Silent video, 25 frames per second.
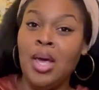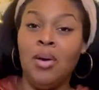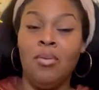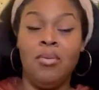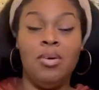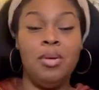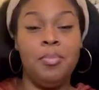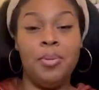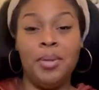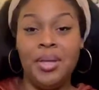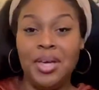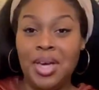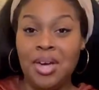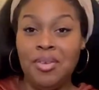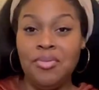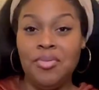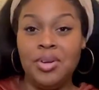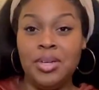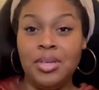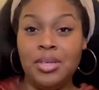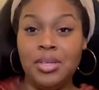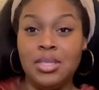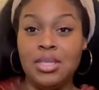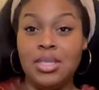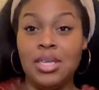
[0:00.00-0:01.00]
We planned for
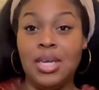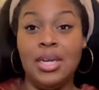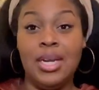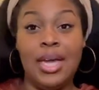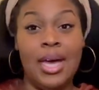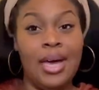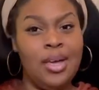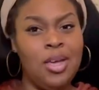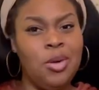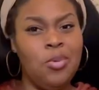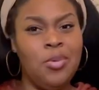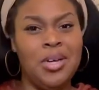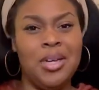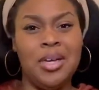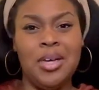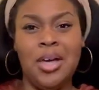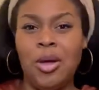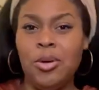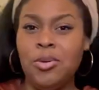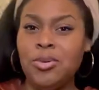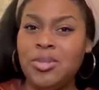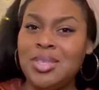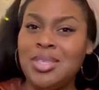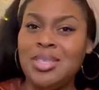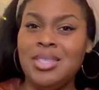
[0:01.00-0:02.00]
this and now he want to
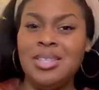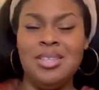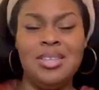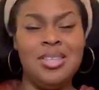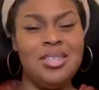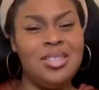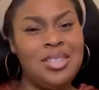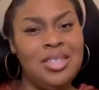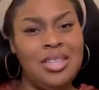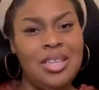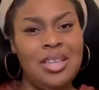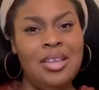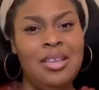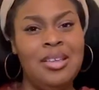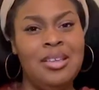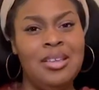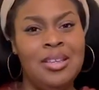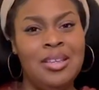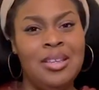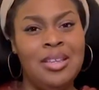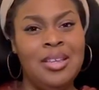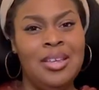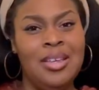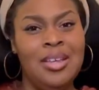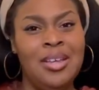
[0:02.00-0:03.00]
ghost his sister?
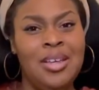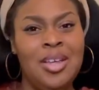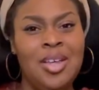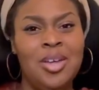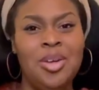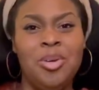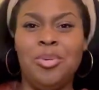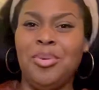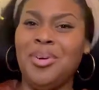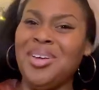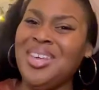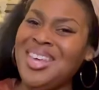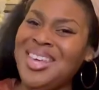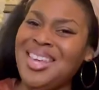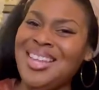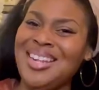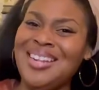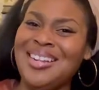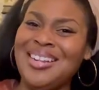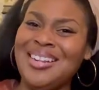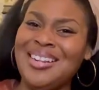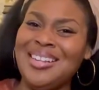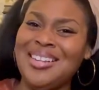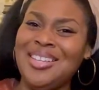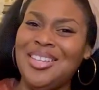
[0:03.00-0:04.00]
What?
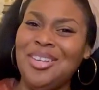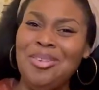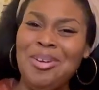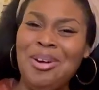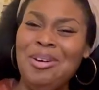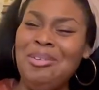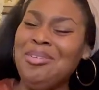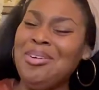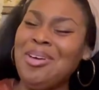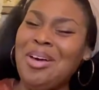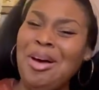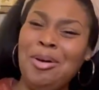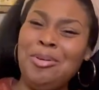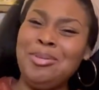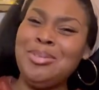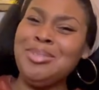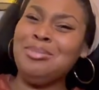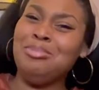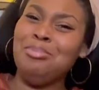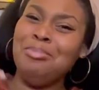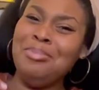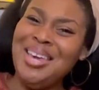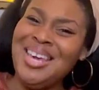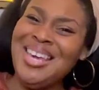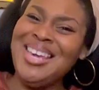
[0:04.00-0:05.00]
You don't ghost
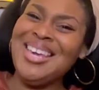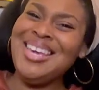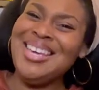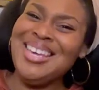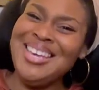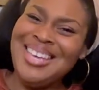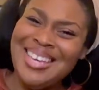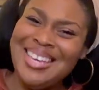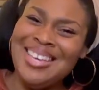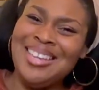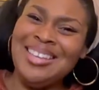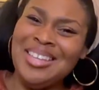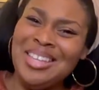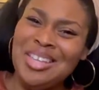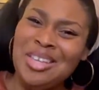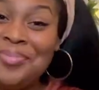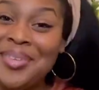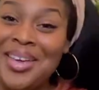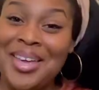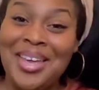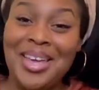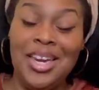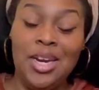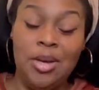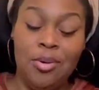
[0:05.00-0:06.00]
me?
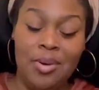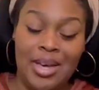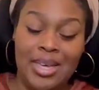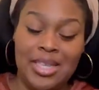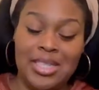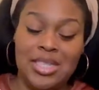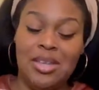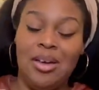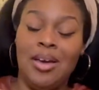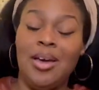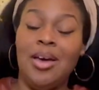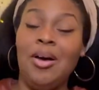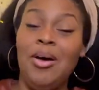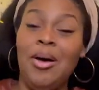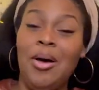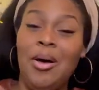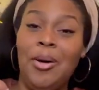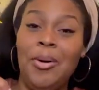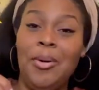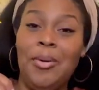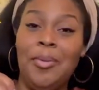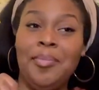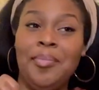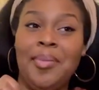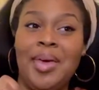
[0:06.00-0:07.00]
Anyway, so I go
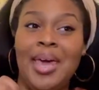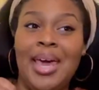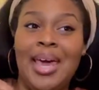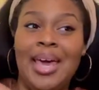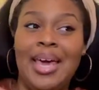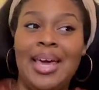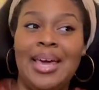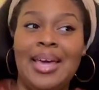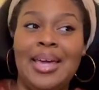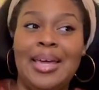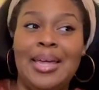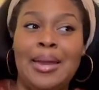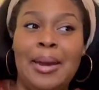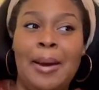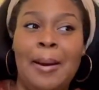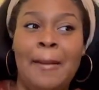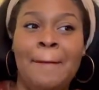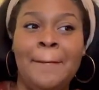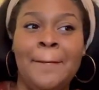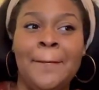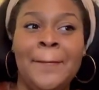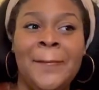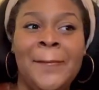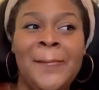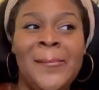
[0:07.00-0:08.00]
home and,
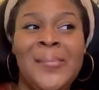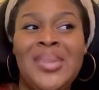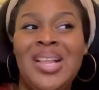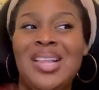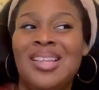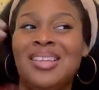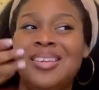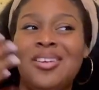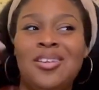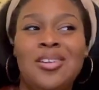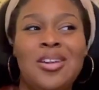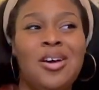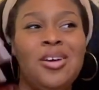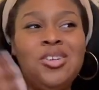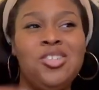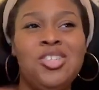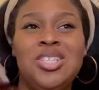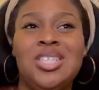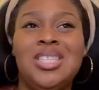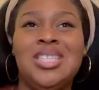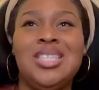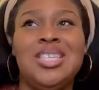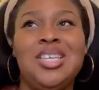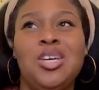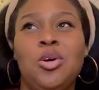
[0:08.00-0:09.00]
you know, it
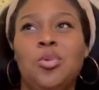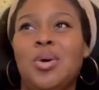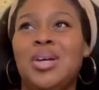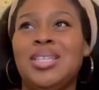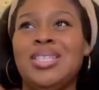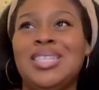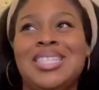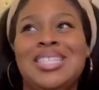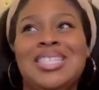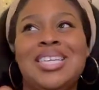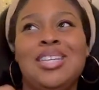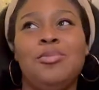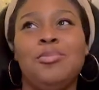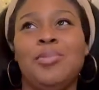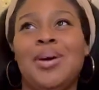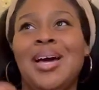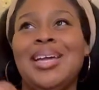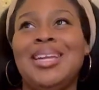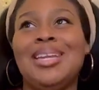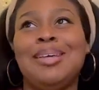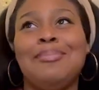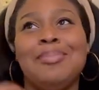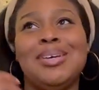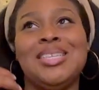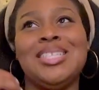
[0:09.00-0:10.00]
just still wasn't sitting
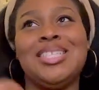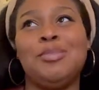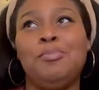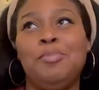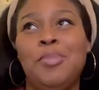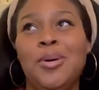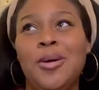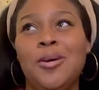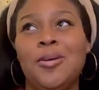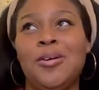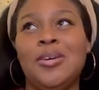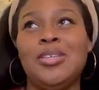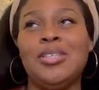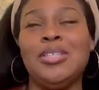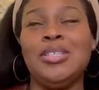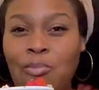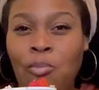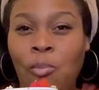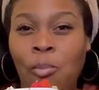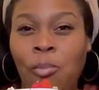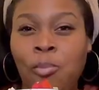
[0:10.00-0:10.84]
right in my spirits.